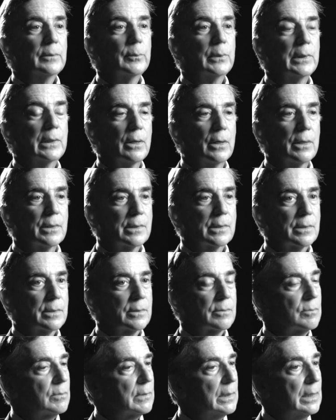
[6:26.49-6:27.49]

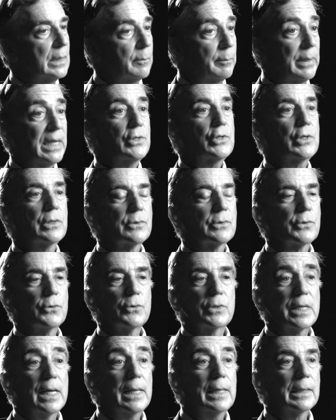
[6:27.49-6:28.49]
because patients are
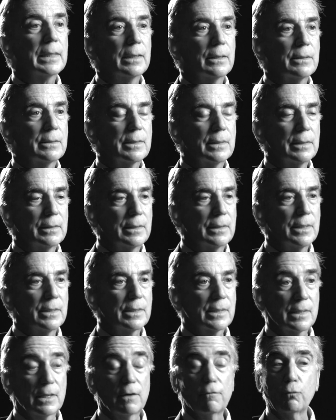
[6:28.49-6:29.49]
telling us that
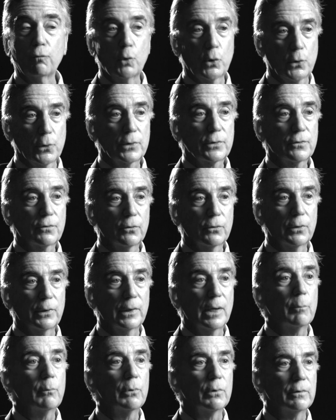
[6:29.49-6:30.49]
this stuff works for a
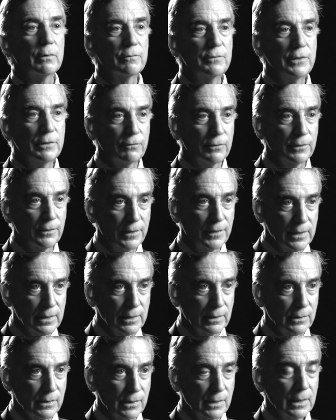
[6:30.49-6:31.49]
number of different
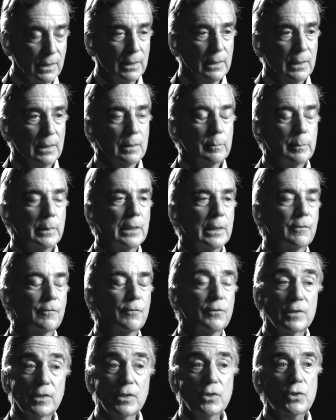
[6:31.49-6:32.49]
things, but
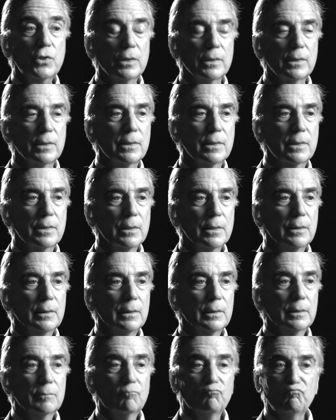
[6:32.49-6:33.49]
physicians,
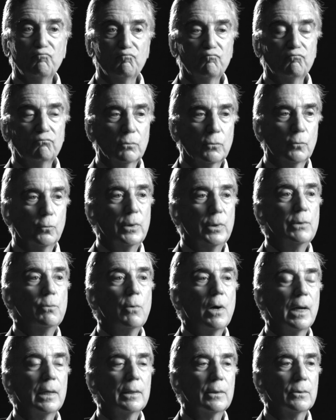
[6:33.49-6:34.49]
we
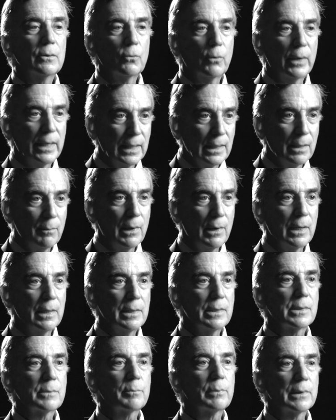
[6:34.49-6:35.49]
want
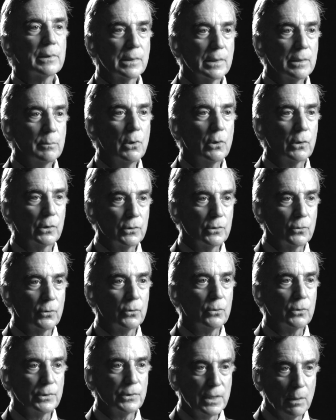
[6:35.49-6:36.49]
randomized,
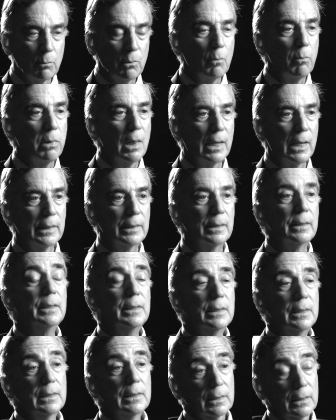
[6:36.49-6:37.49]
placebo-controlled, double-blind
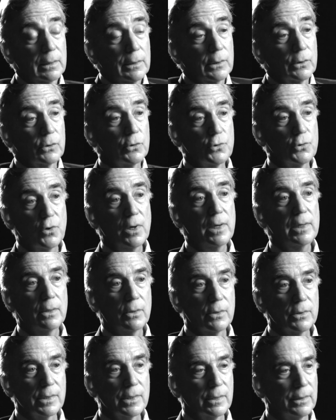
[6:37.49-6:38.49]
clinical
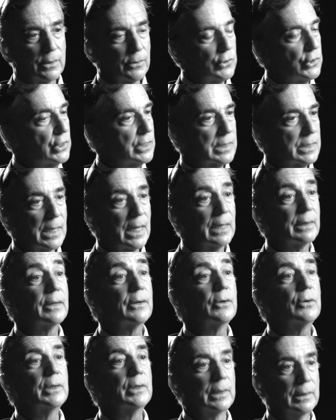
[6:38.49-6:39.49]
trials, and they're just not
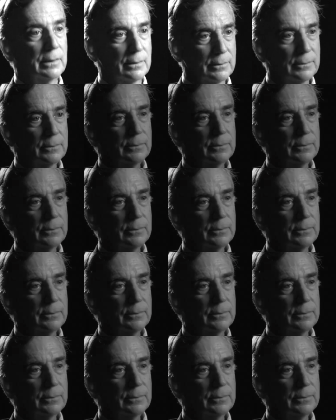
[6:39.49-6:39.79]
there yet.